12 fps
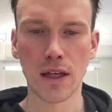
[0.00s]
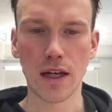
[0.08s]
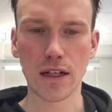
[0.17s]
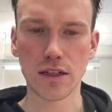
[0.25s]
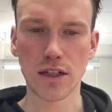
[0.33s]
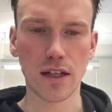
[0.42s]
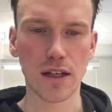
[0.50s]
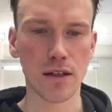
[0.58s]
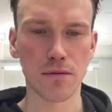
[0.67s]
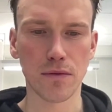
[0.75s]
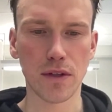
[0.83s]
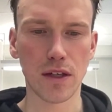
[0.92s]

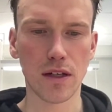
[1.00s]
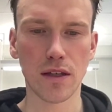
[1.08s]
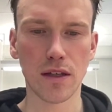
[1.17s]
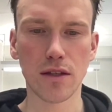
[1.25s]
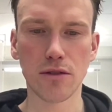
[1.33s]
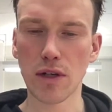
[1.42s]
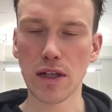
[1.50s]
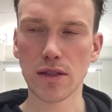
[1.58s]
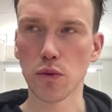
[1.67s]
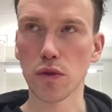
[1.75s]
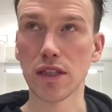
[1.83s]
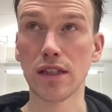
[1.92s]
actually, the
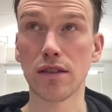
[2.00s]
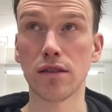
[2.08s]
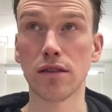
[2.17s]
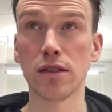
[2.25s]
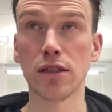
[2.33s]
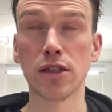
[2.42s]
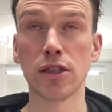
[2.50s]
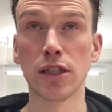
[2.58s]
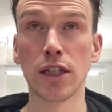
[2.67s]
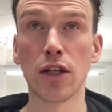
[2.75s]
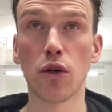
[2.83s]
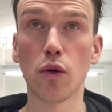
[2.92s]
race was in
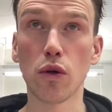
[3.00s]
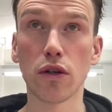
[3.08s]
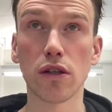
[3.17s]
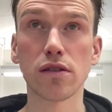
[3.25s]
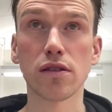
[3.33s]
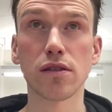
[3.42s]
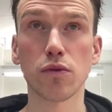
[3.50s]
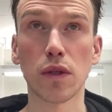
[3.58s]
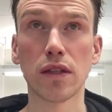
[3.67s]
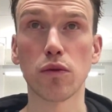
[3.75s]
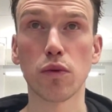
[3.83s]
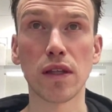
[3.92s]
August
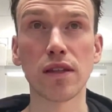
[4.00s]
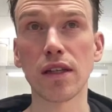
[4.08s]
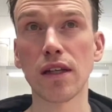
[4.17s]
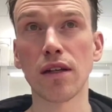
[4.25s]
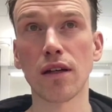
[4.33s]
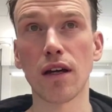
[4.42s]
2020.